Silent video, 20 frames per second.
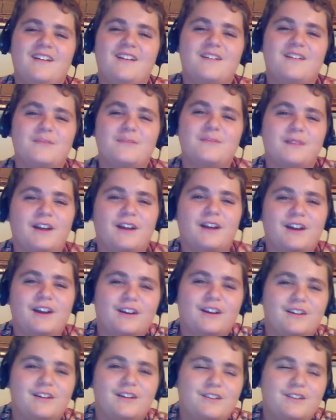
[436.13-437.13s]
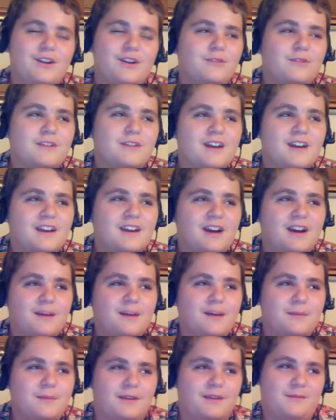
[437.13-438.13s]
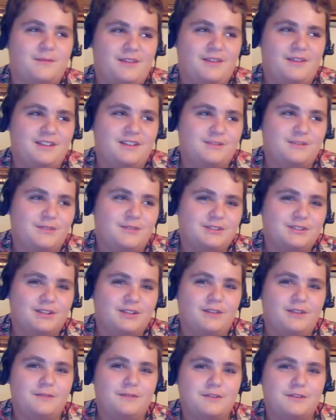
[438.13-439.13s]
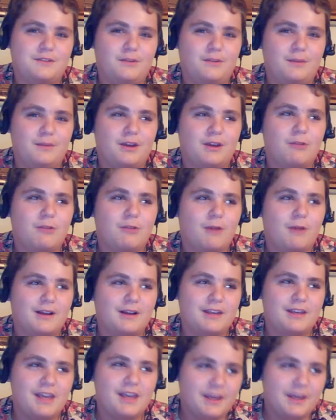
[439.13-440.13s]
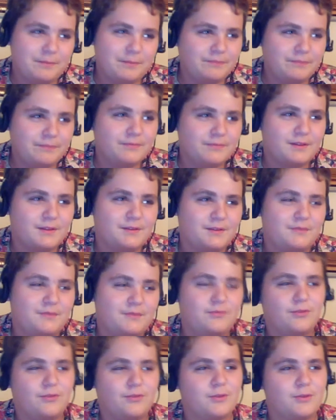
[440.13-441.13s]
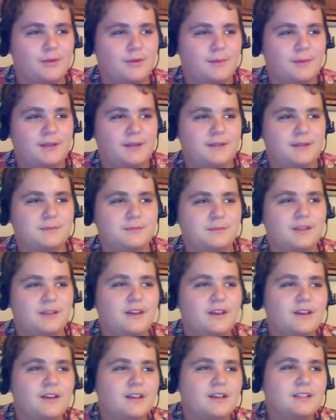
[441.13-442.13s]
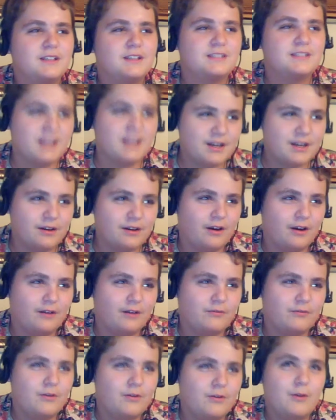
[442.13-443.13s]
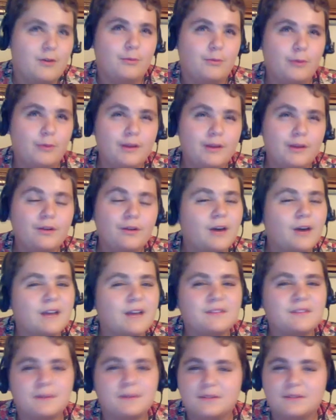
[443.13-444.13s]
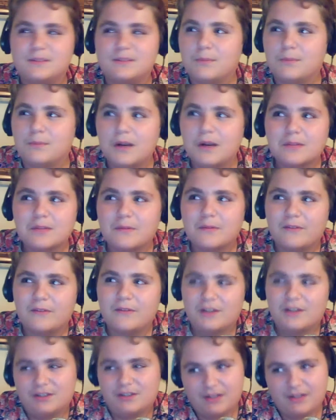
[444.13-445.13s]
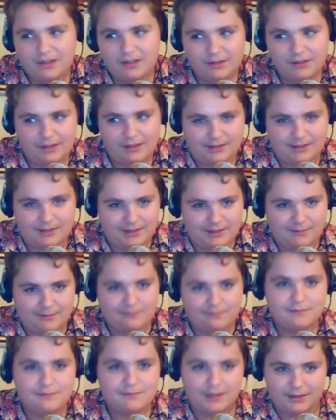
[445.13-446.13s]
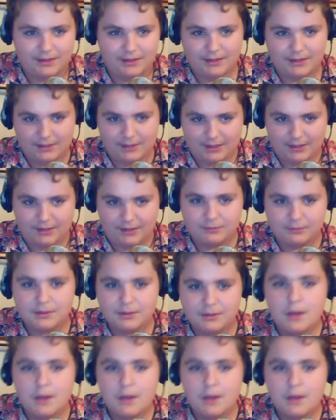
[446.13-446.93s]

But uh, no, we're not copying because first off, it's going to be a quad cam, four webcams. Second off, we don't have as much professionality as him. Take that into account.